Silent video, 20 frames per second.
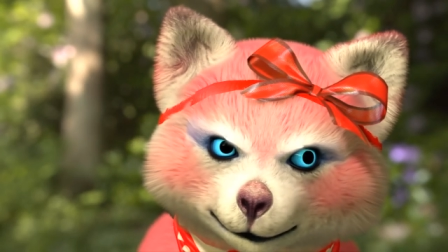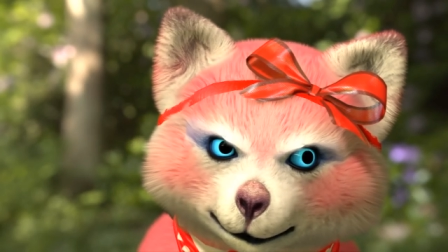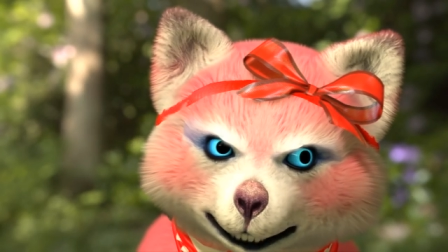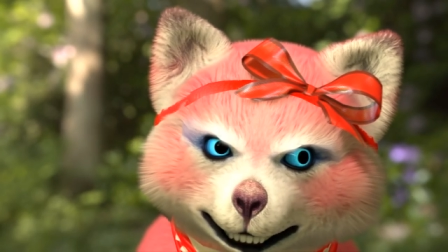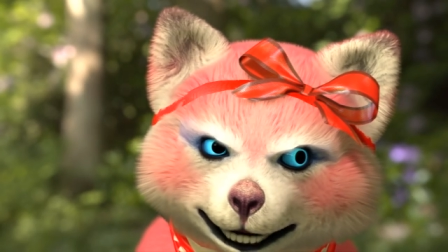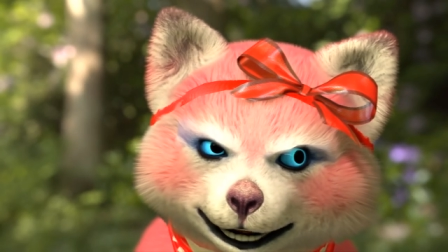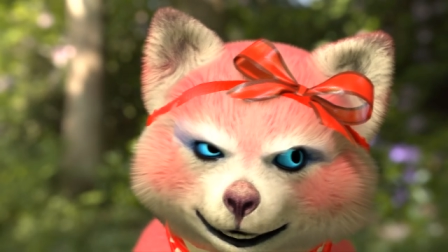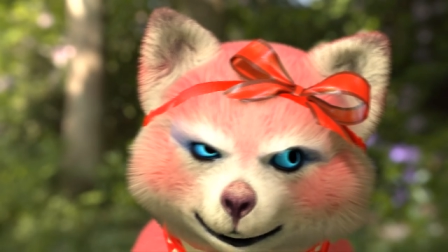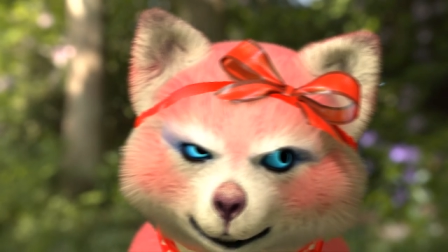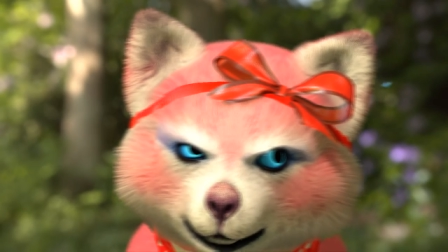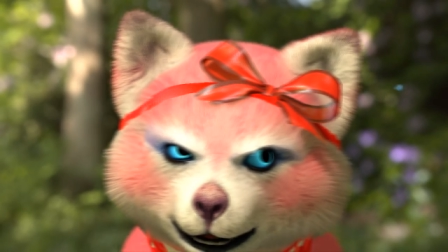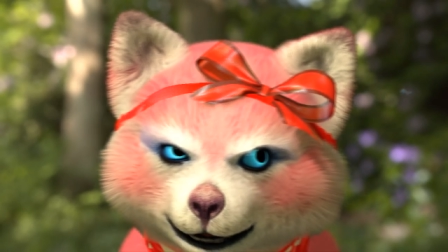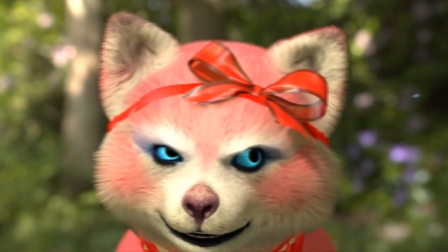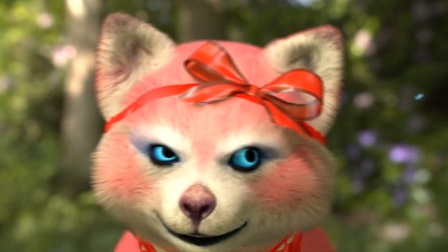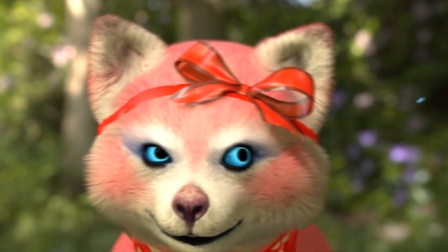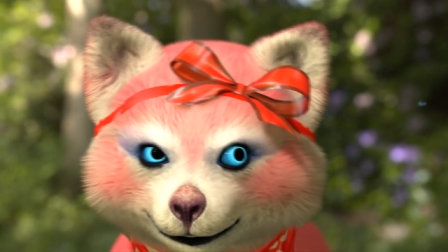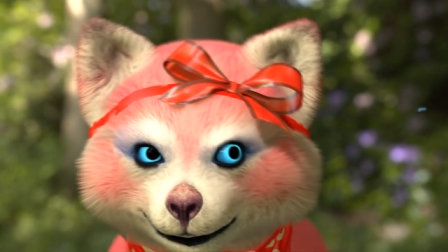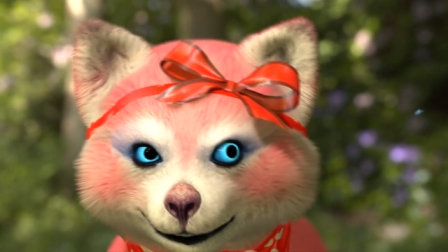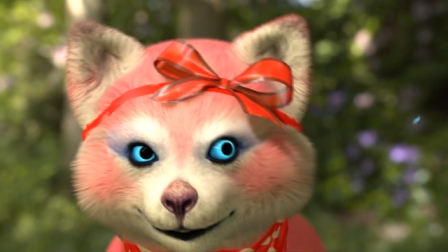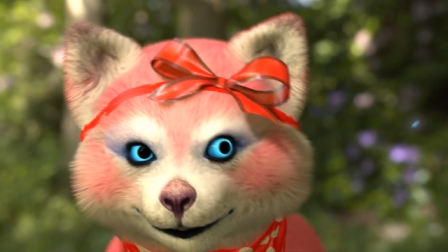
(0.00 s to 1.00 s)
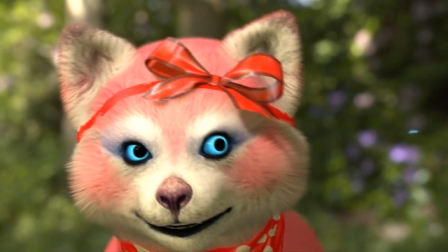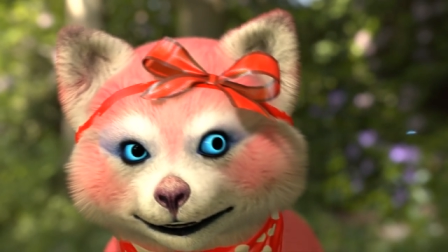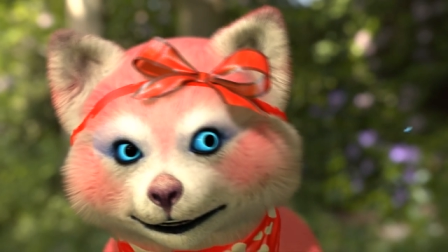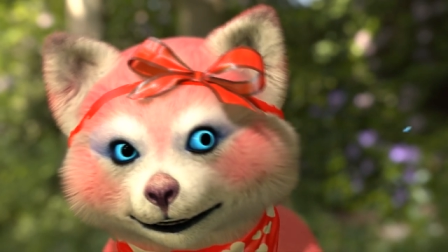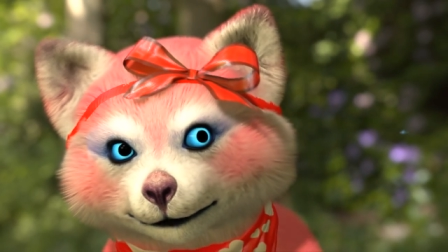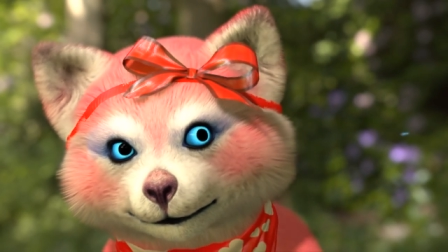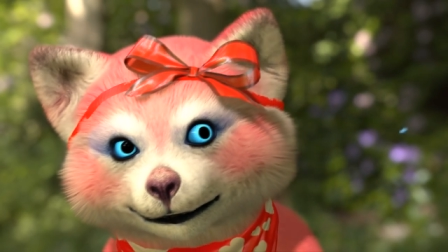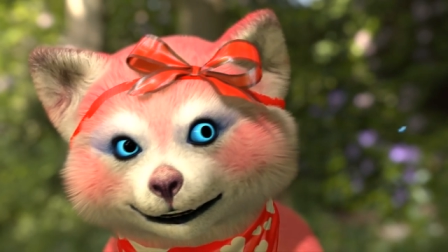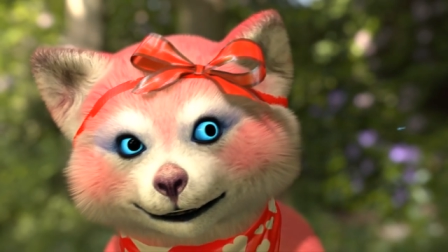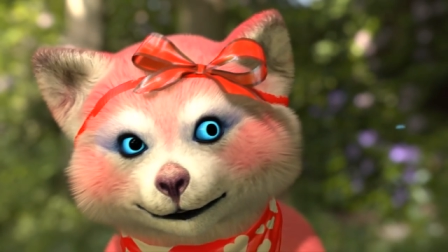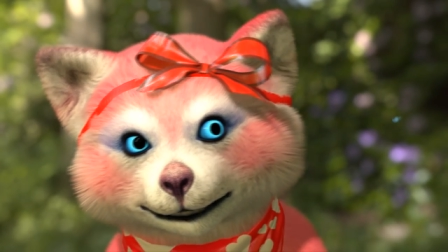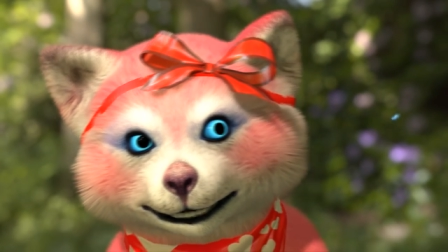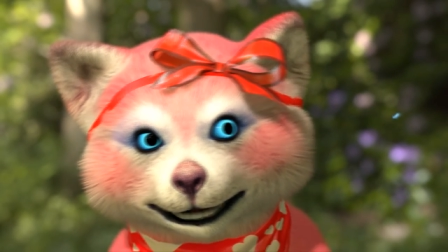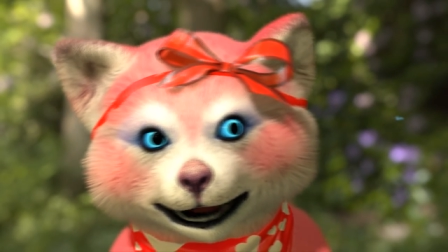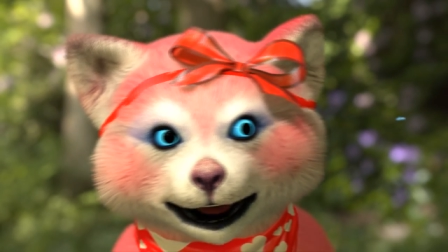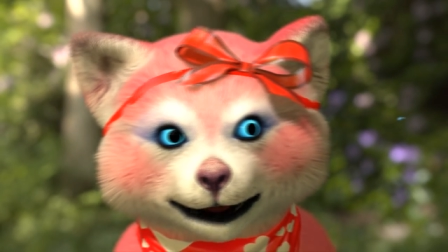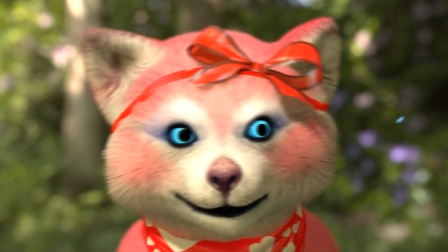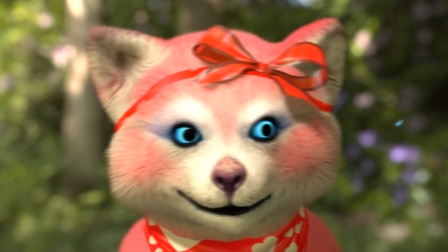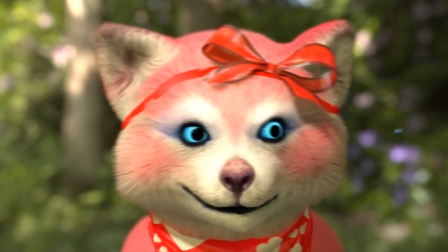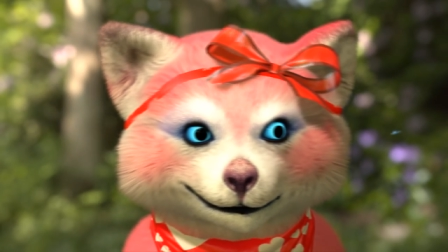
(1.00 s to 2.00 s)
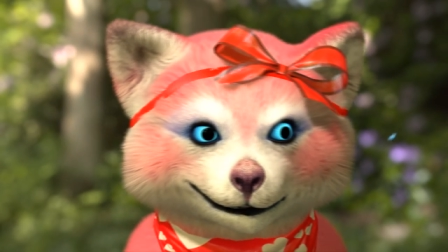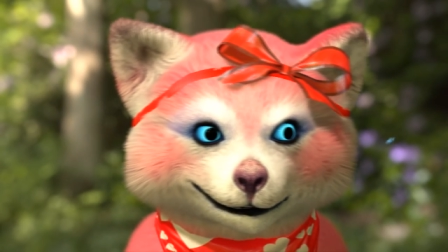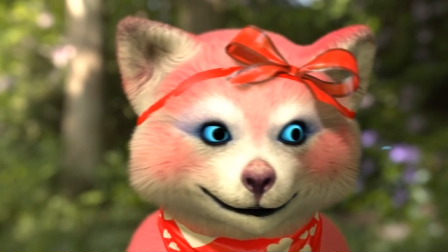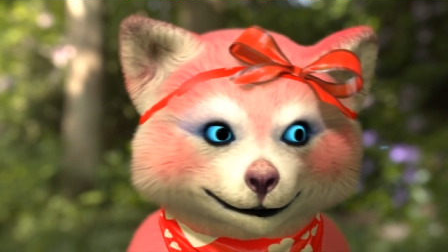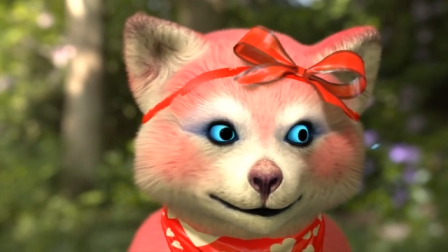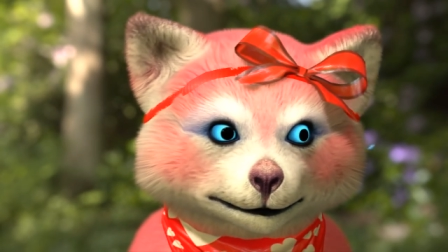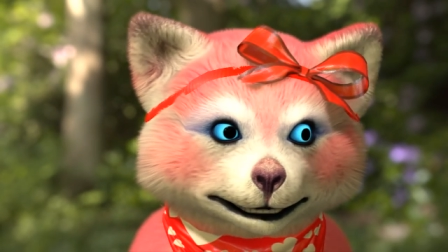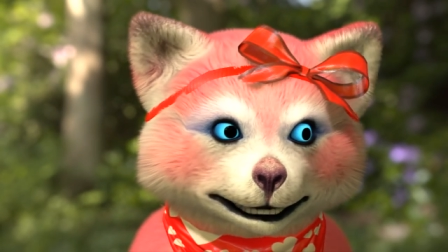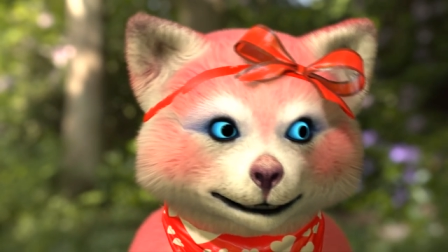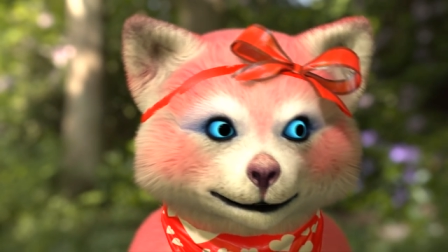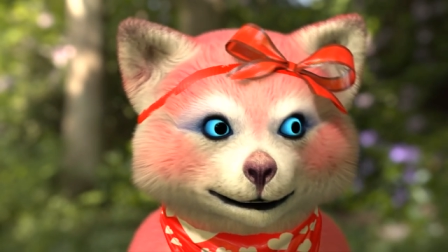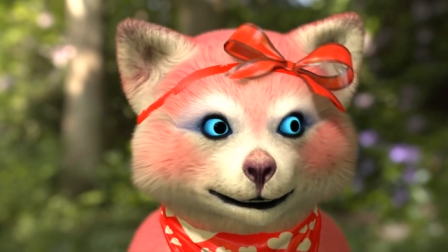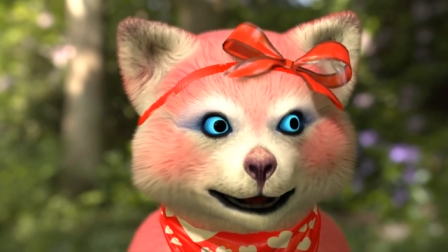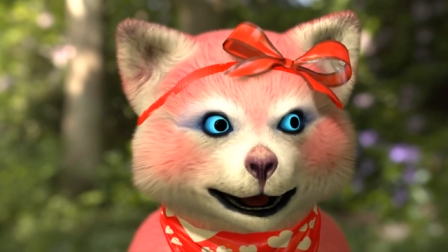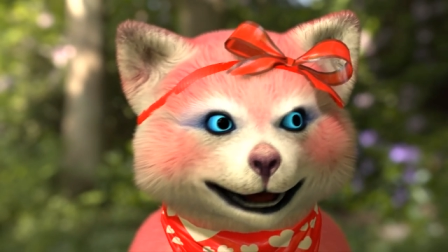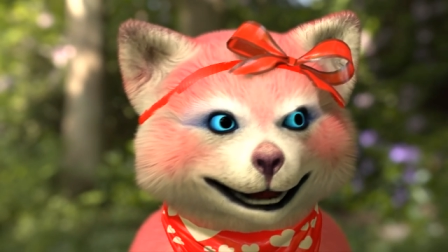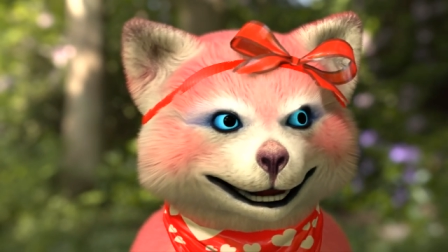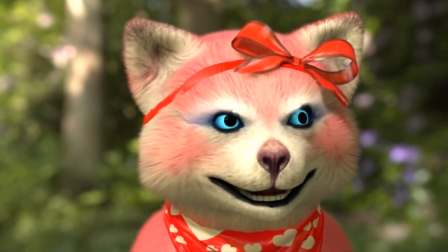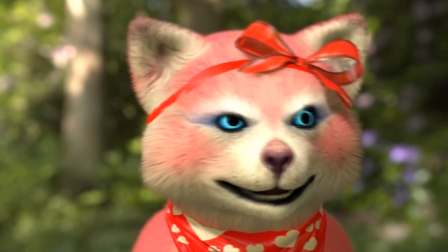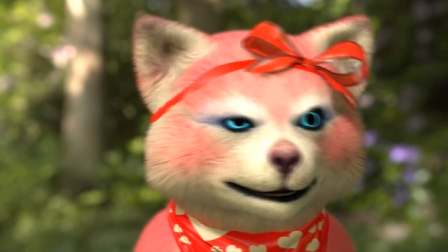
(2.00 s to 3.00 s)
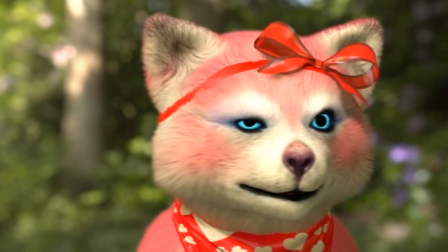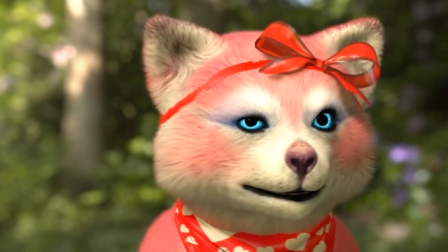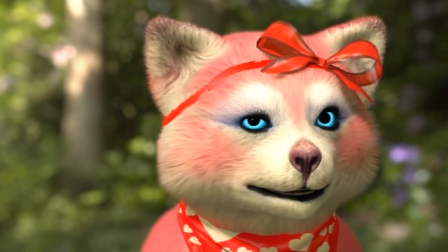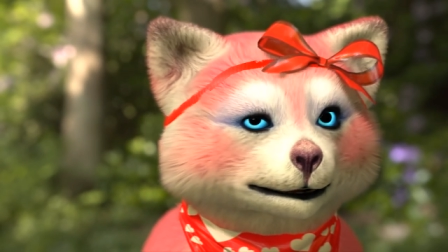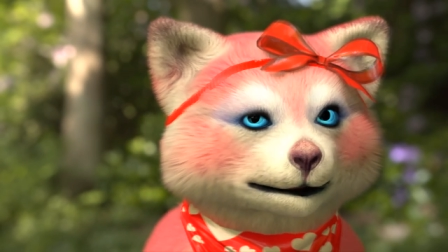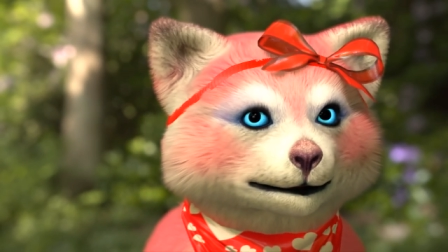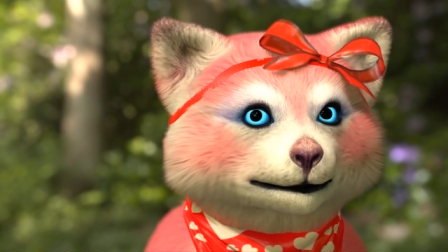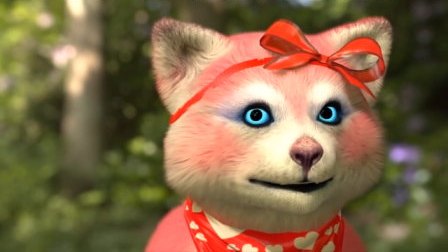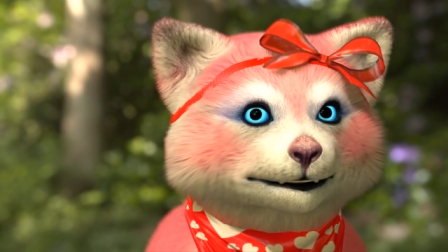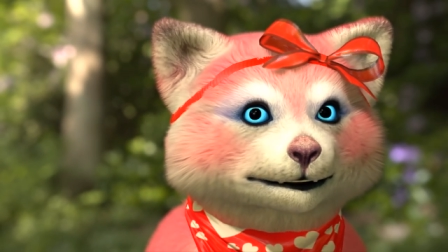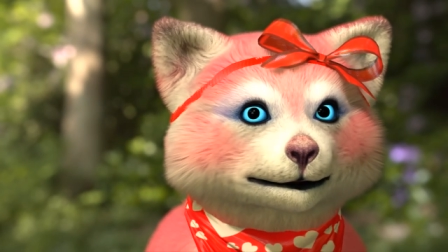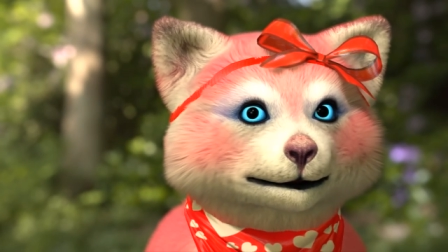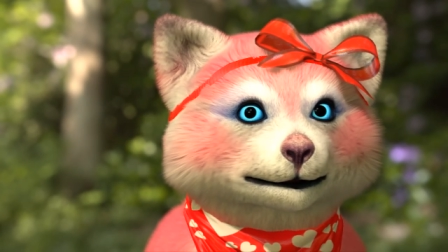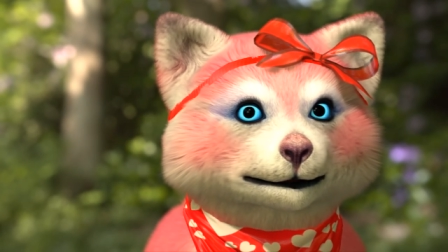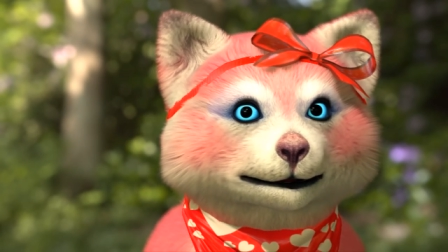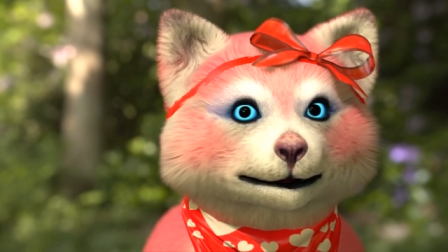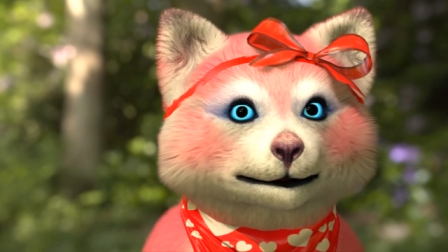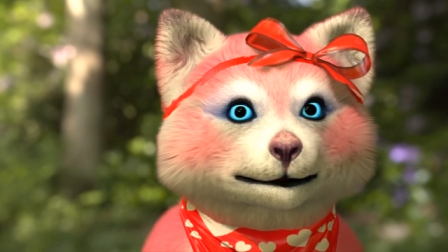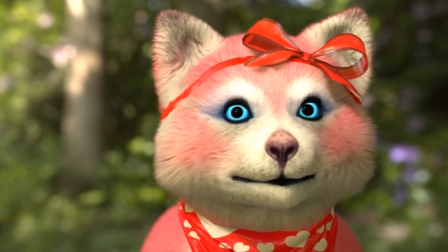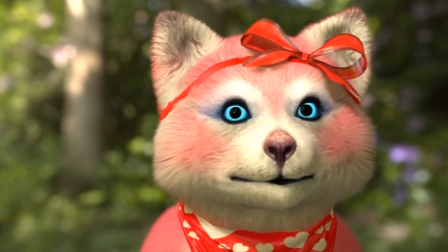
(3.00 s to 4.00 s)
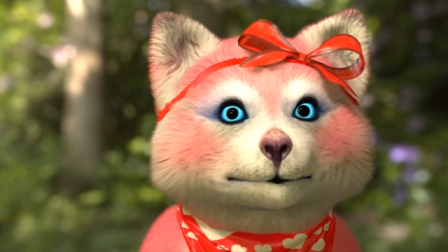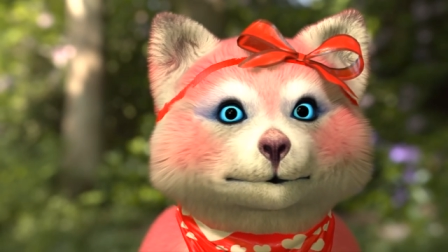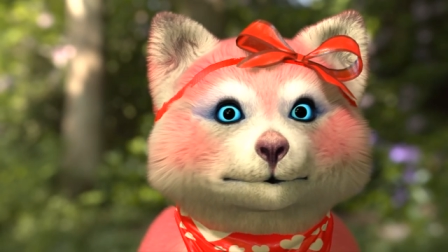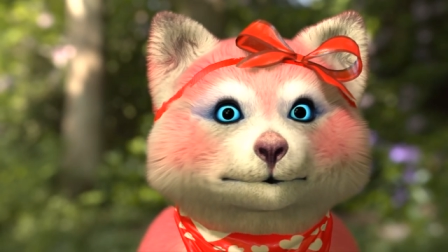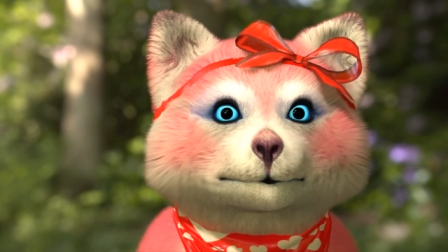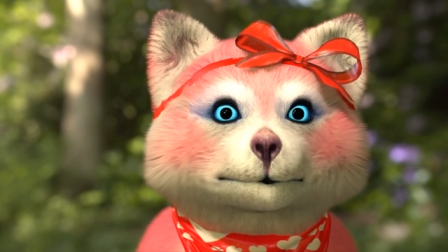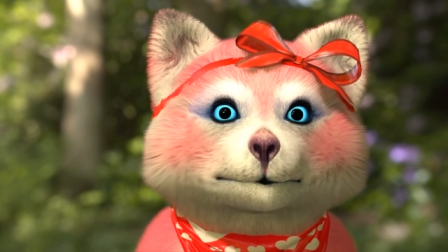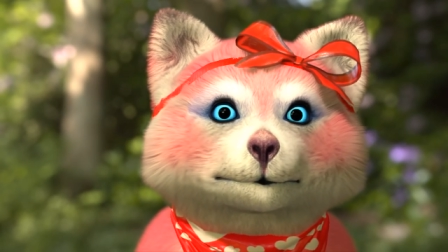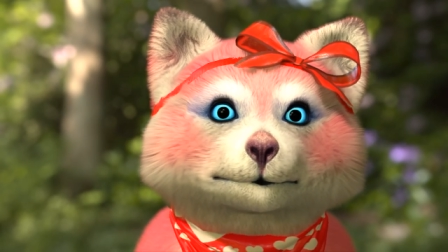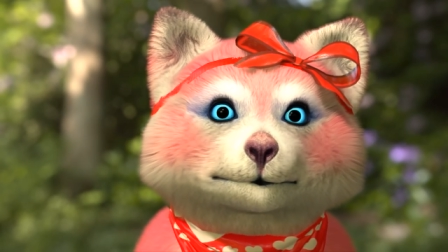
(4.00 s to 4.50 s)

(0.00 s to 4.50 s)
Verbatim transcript: into the sand and melt down the wax in a small fire to use as glue.